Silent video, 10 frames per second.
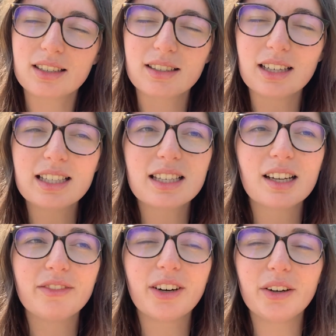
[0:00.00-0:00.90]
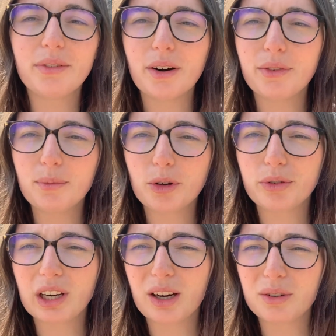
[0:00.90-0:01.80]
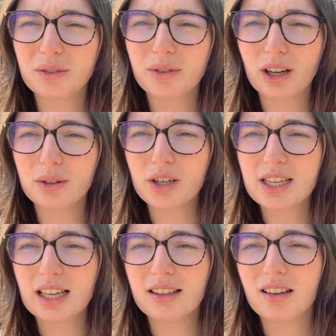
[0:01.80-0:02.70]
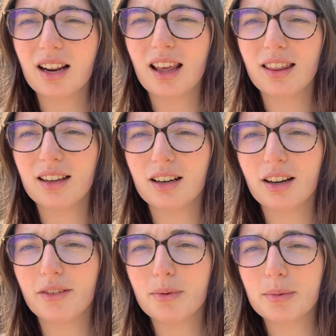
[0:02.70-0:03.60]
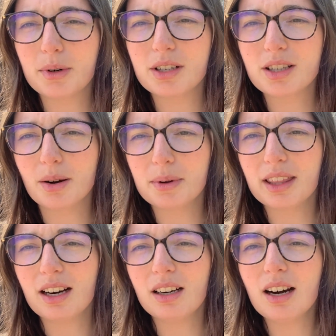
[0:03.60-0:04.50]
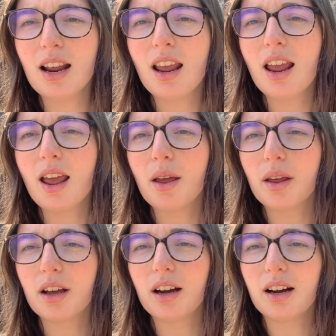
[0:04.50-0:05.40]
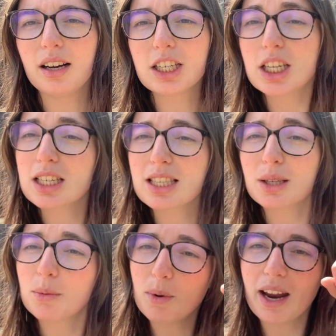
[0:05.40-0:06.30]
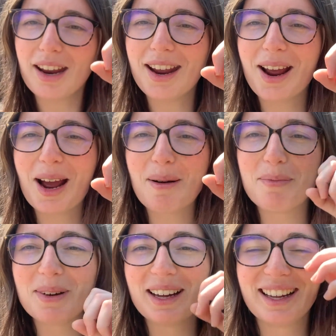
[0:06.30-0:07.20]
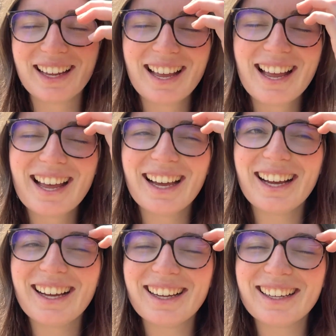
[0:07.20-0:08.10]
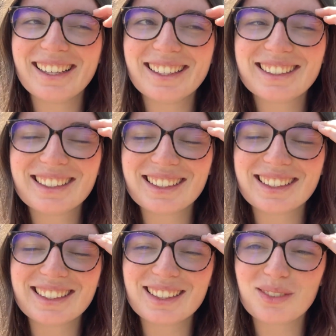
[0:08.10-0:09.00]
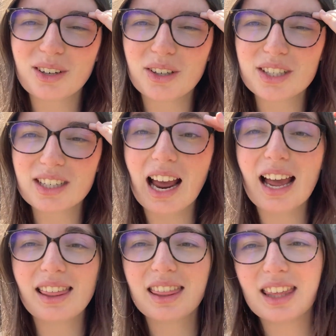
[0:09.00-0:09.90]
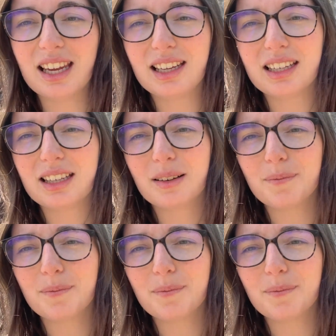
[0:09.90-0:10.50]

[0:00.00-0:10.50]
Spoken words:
it's not very far from the flower center, and I think a lot of people are stopping there. It's just way up to the flower center. I think